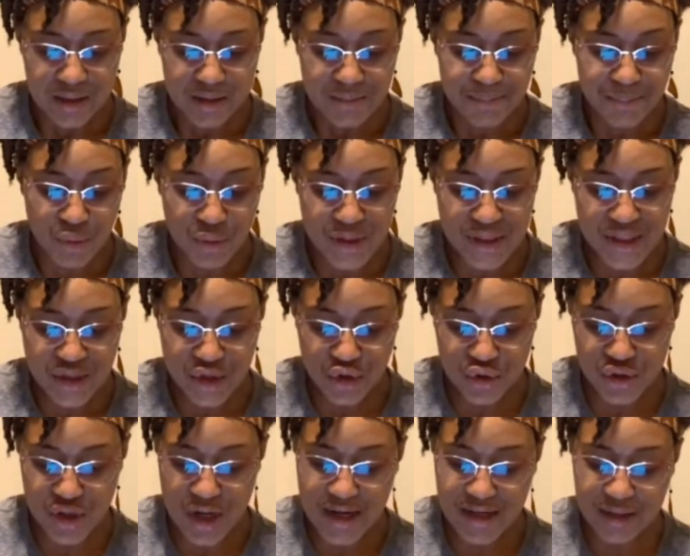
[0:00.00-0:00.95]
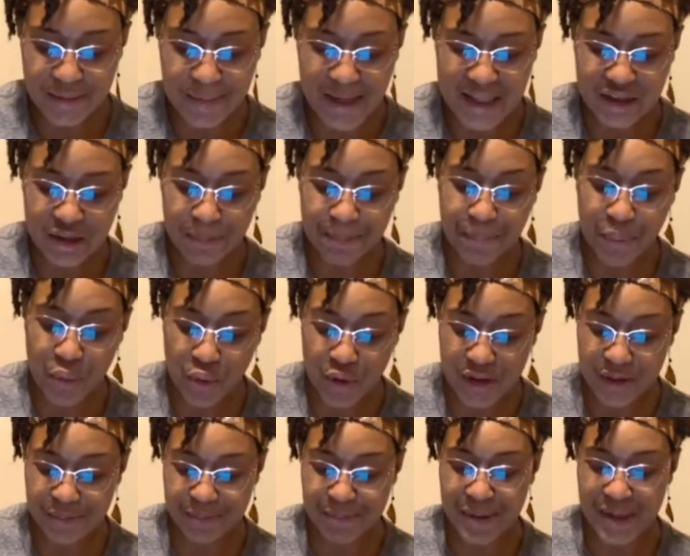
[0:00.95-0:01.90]
Miranda, you're talking about the
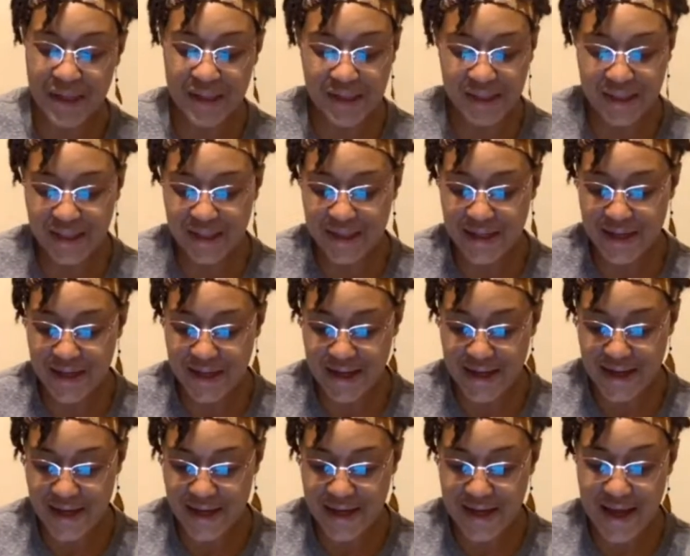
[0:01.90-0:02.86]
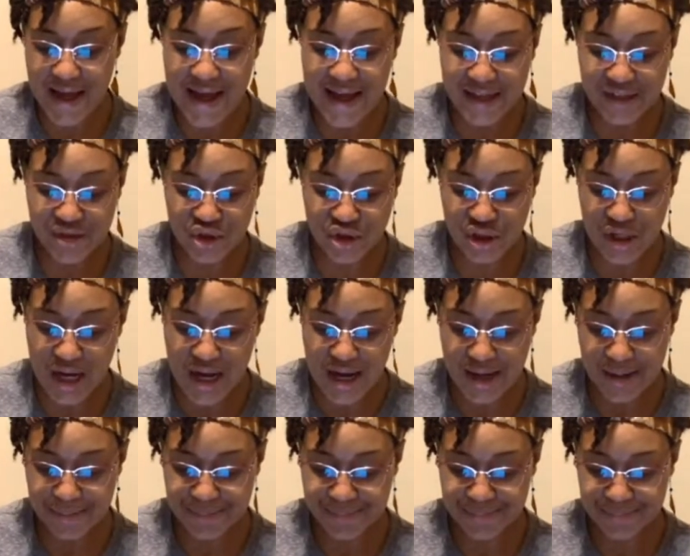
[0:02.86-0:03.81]
pork belly at
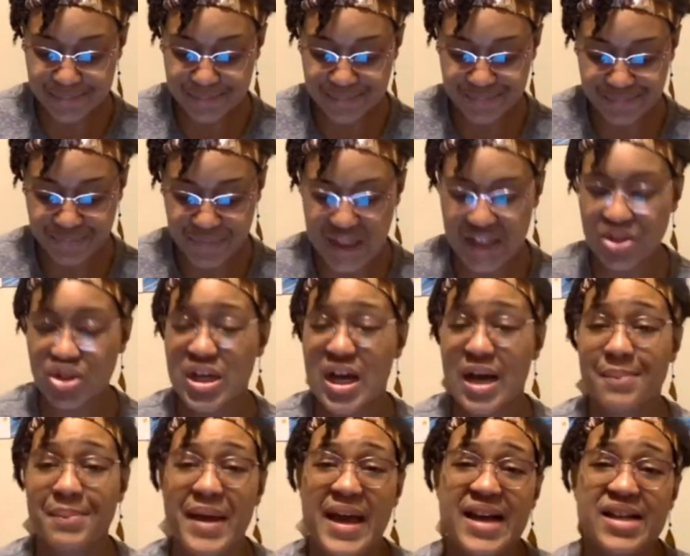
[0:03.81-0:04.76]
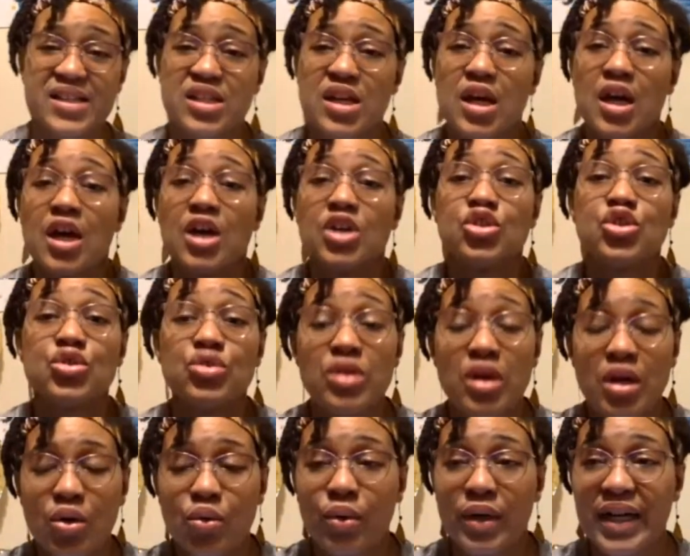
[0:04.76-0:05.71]
Chop that Chop has. You
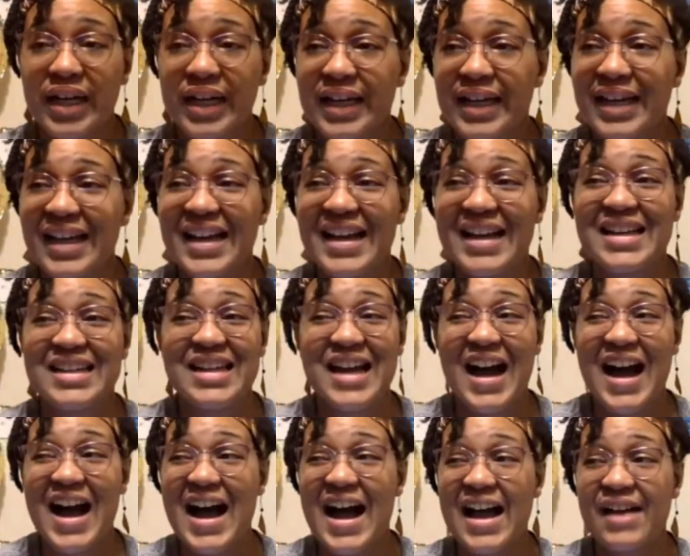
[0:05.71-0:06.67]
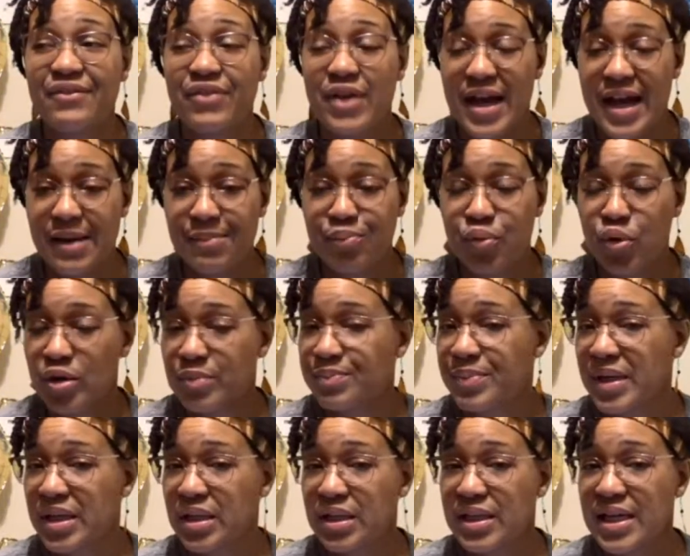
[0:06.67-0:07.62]
know what? And I've had pork
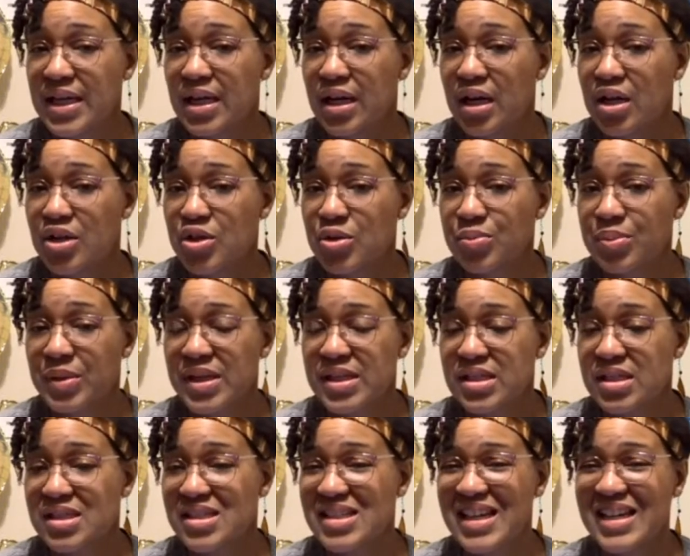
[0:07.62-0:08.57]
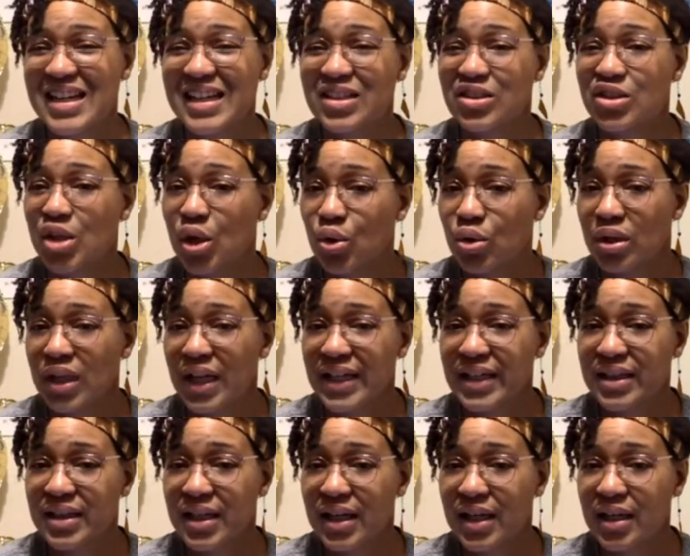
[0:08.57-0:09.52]
belly at other places, and I don't
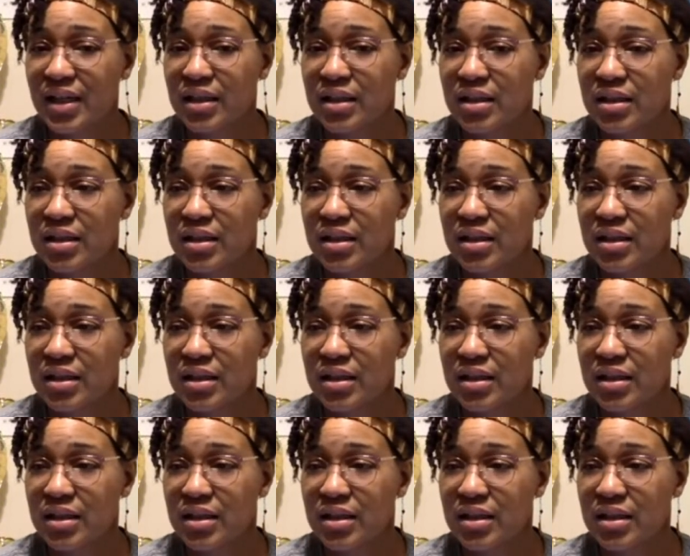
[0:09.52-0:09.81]
like that.